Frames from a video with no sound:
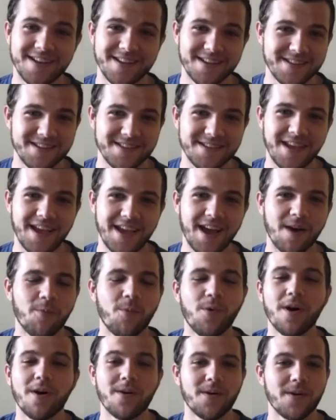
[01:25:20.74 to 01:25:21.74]
yeah. You
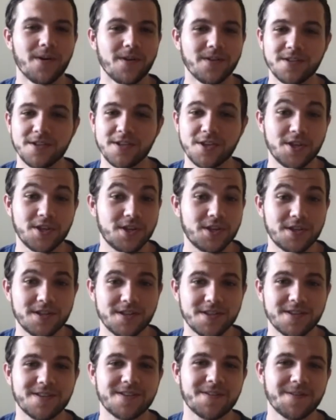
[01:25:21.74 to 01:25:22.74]
know, I said
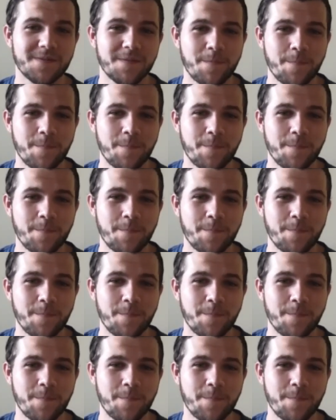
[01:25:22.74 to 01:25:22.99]
you